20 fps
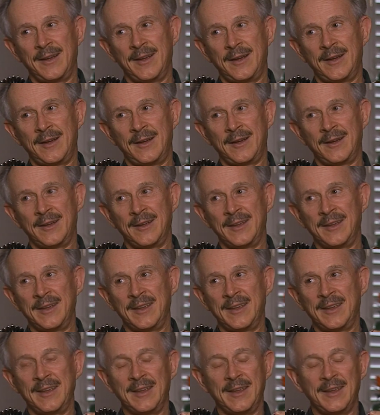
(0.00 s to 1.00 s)
uh,
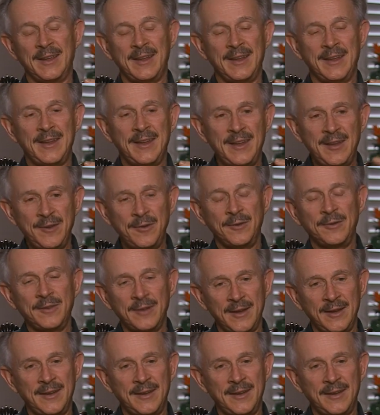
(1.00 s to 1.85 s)
he, do,